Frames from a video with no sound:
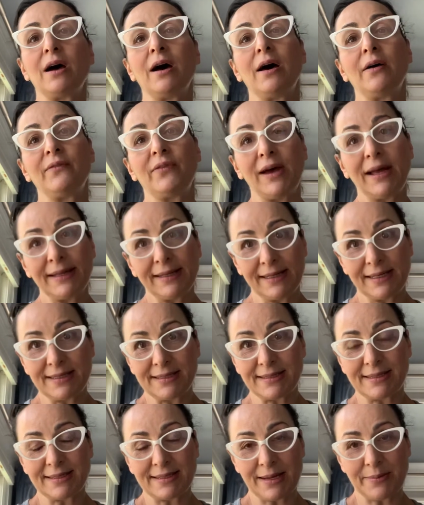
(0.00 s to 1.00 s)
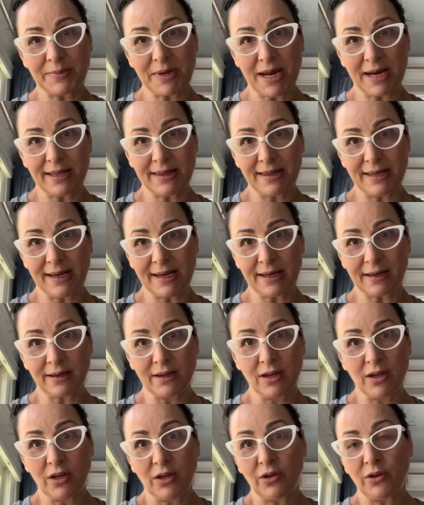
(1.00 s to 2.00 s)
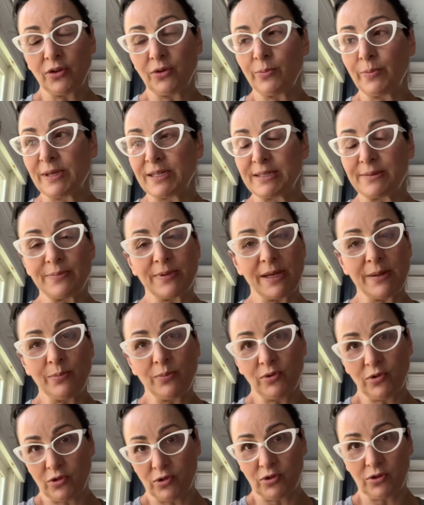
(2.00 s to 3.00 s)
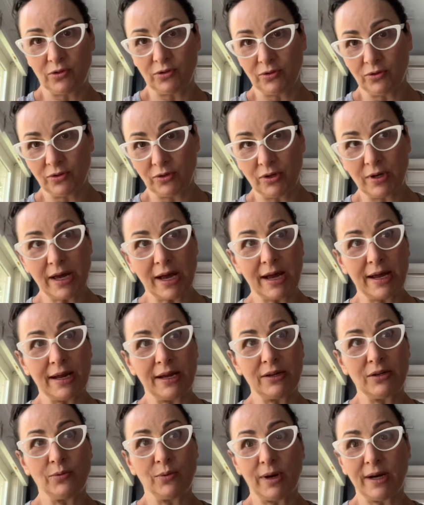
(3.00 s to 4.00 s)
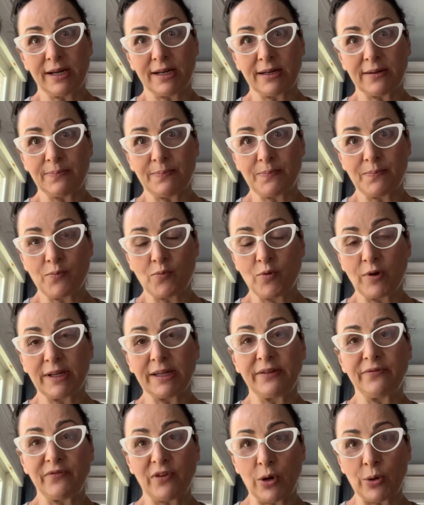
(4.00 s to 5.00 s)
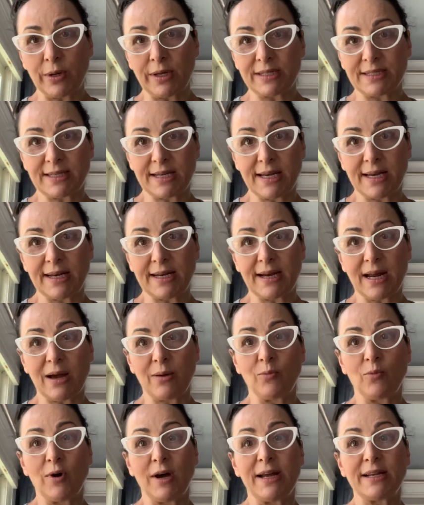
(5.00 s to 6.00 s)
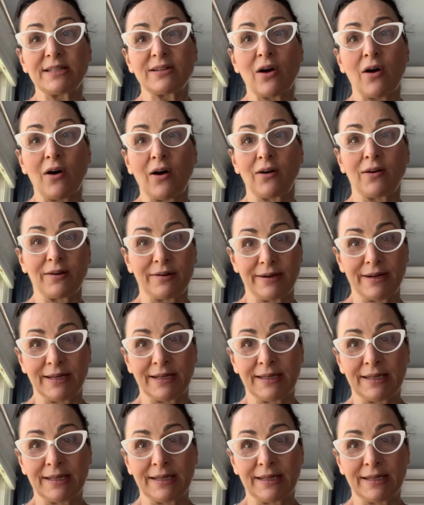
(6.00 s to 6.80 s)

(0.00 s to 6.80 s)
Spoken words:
violin is the same kind of thing. You're busy people, you want to really focus in on what's hard,